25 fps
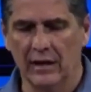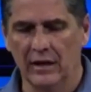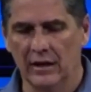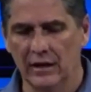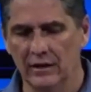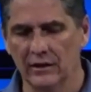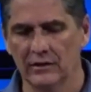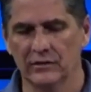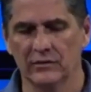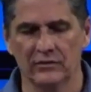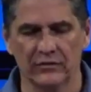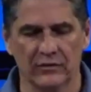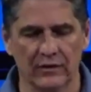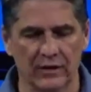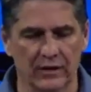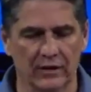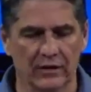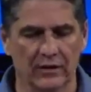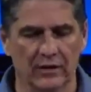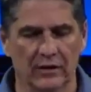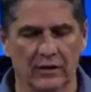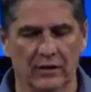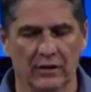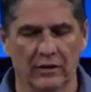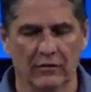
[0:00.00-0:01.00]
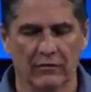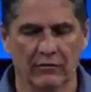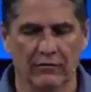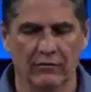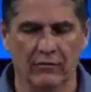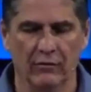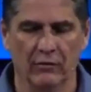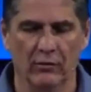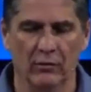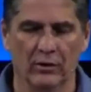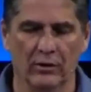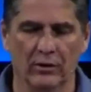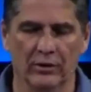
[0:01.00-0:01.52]
is fit
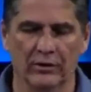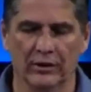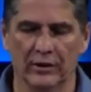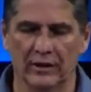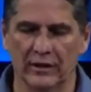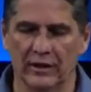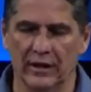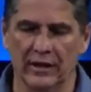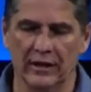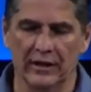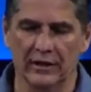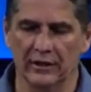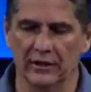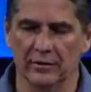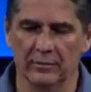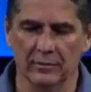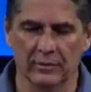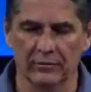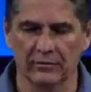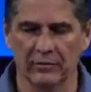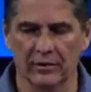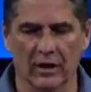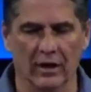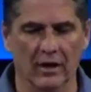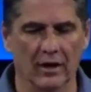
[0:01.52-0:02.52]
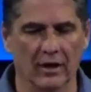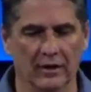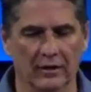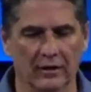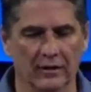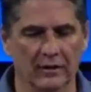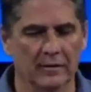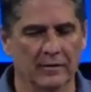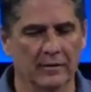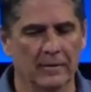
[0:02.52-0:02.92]
for the kingdom of God."